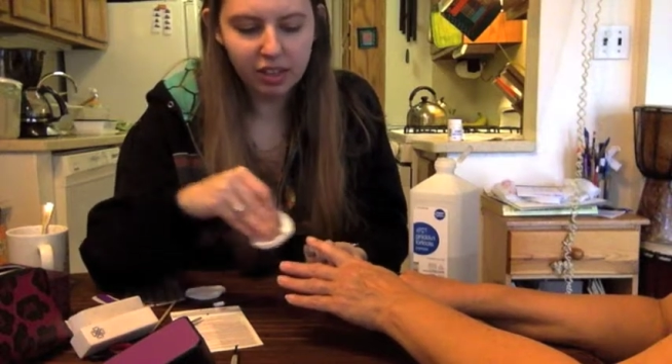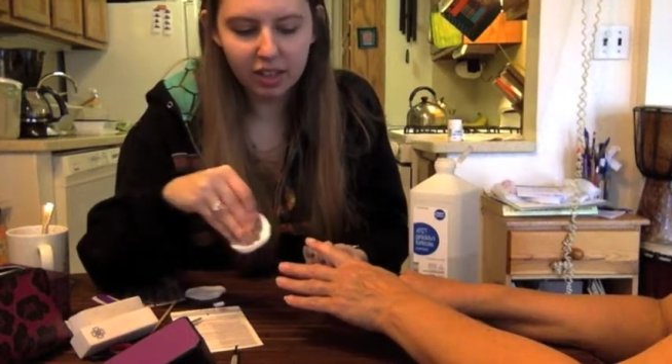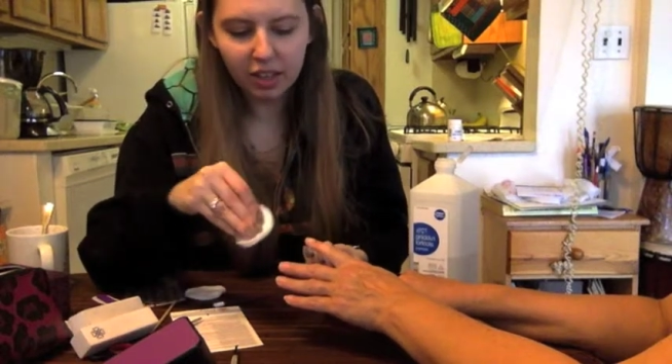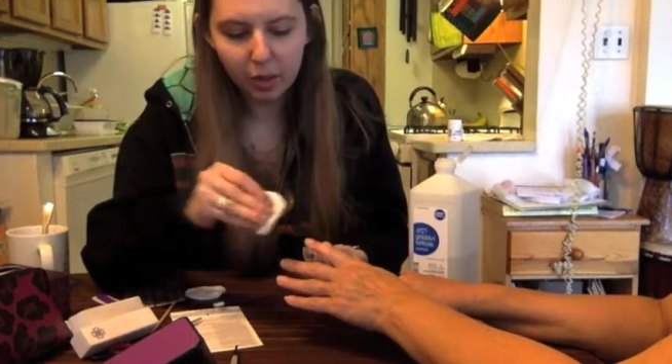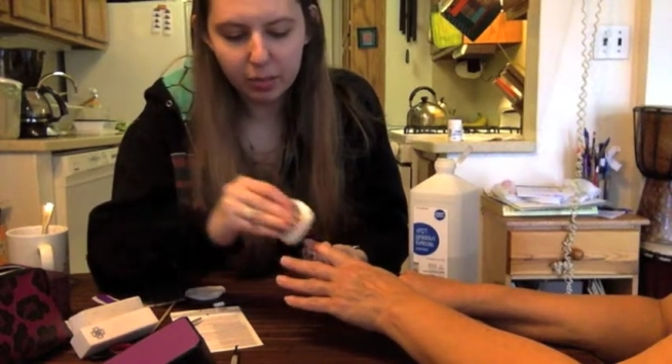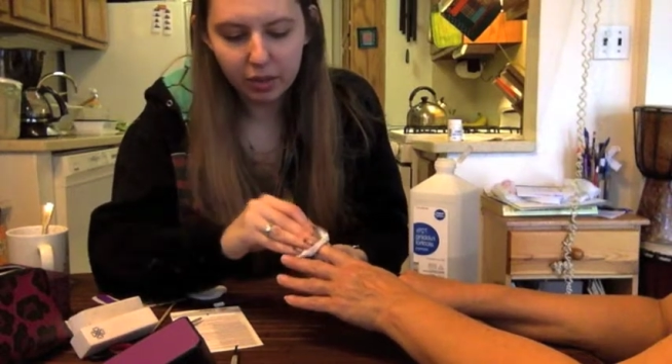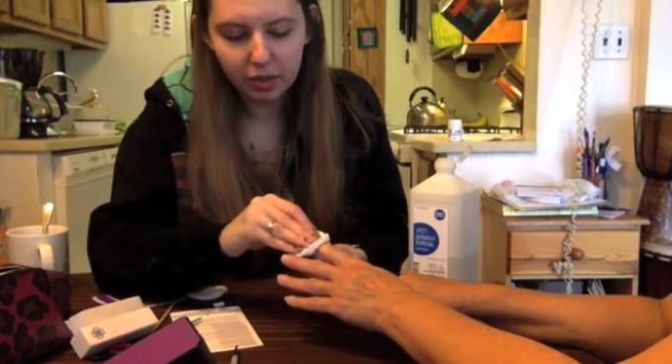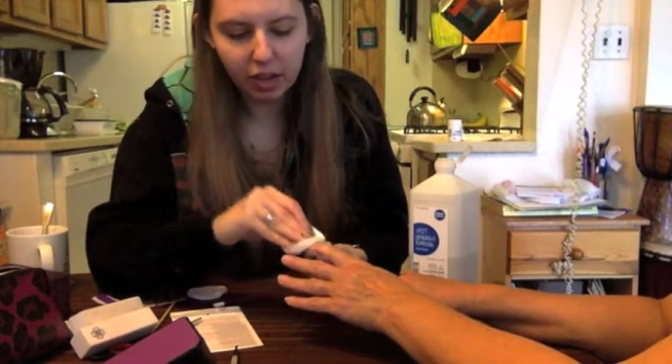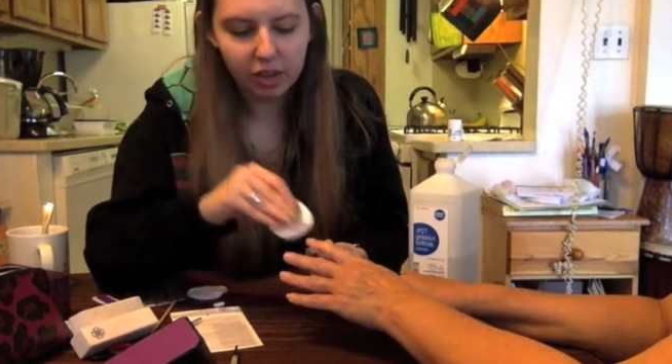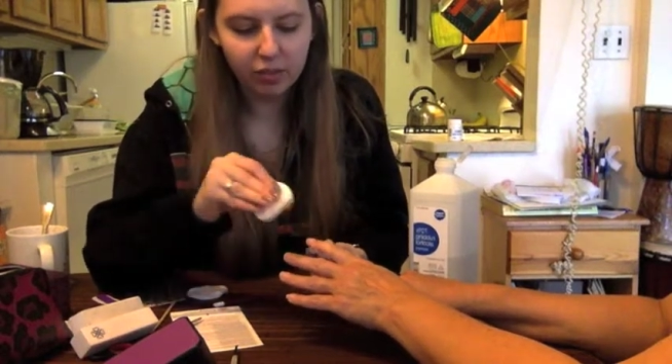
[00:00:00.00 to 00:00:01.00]
I hope they're
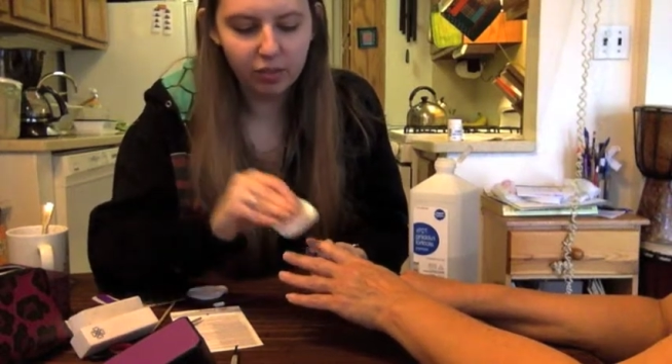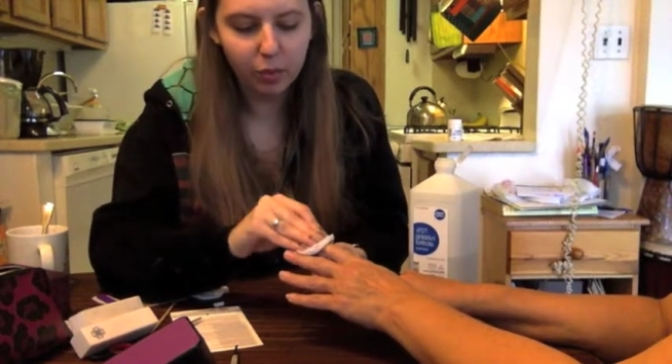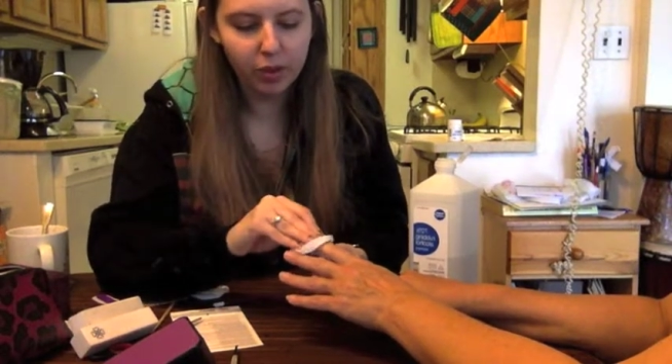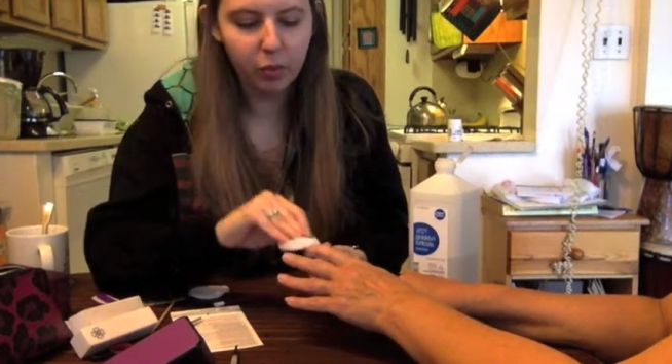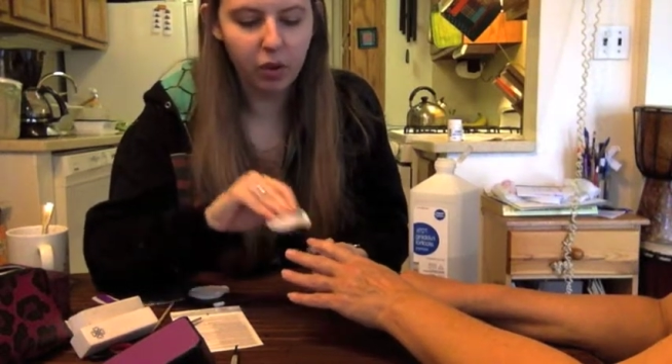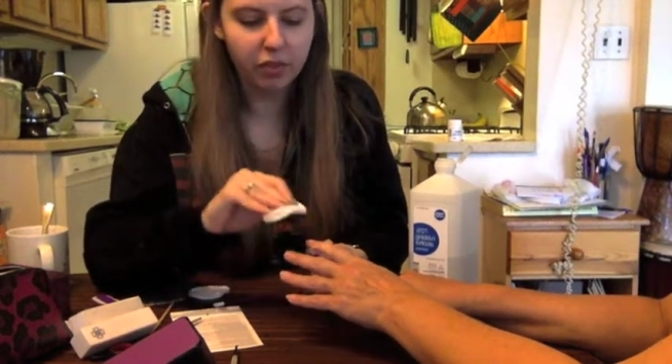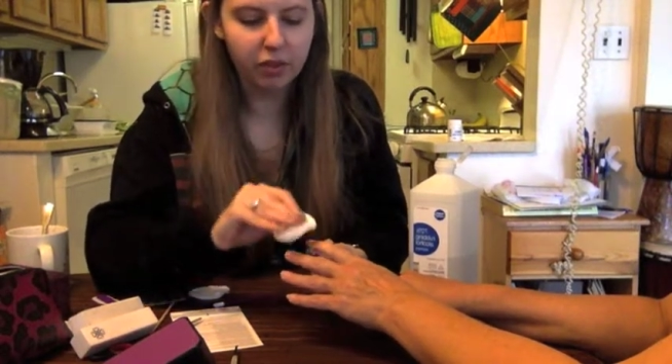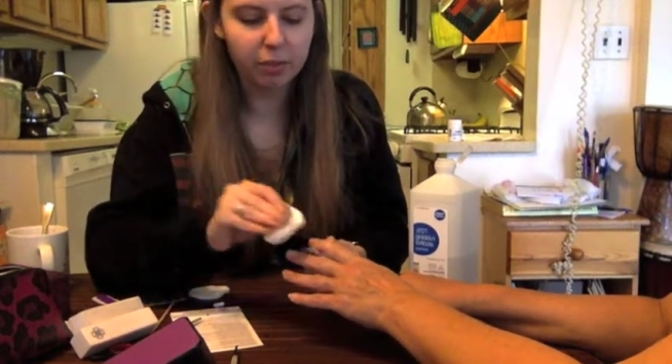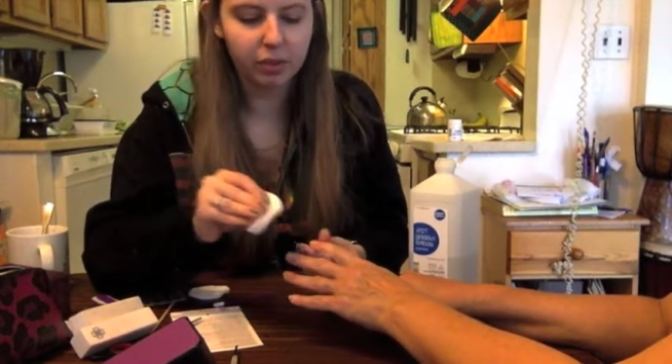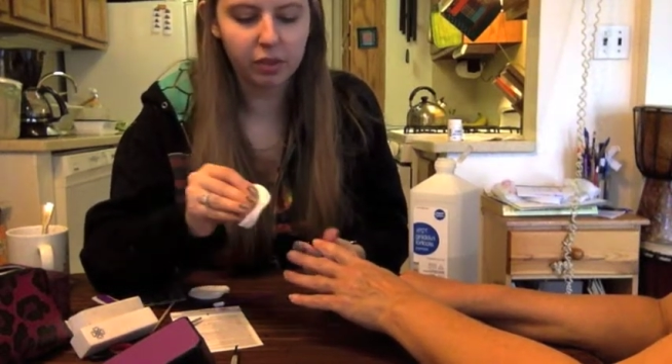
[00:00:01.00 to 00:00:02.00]
kind of the way you want them,
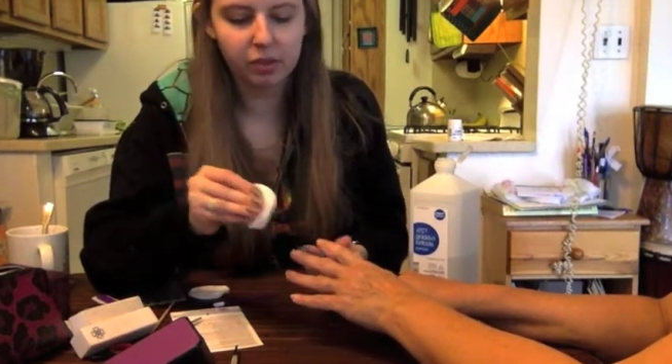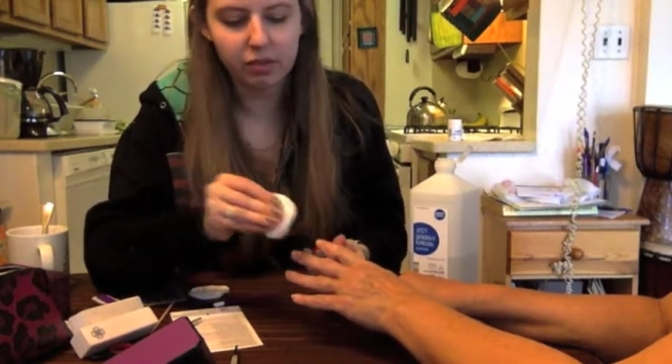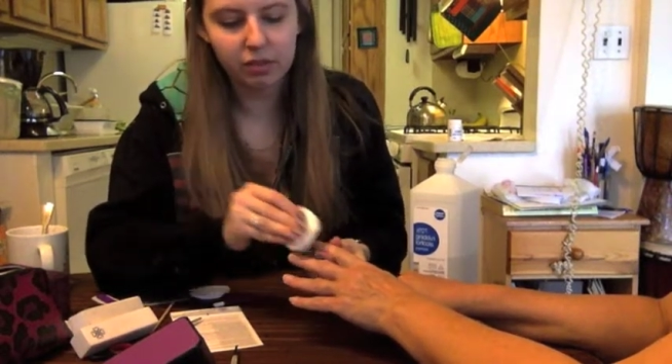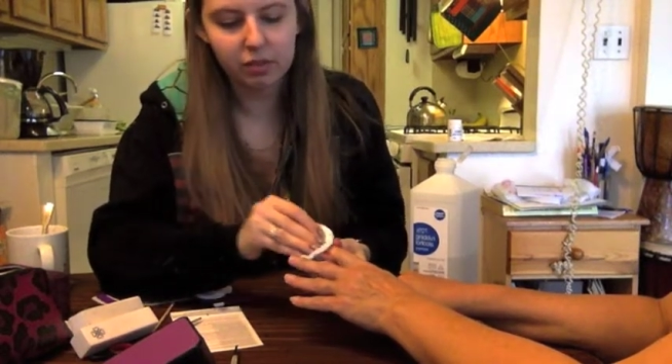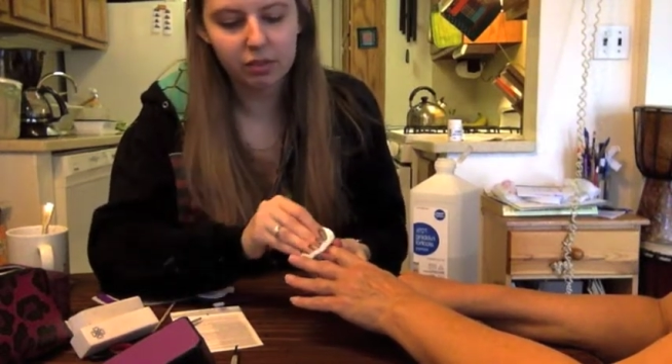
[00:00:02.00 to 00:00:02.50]
because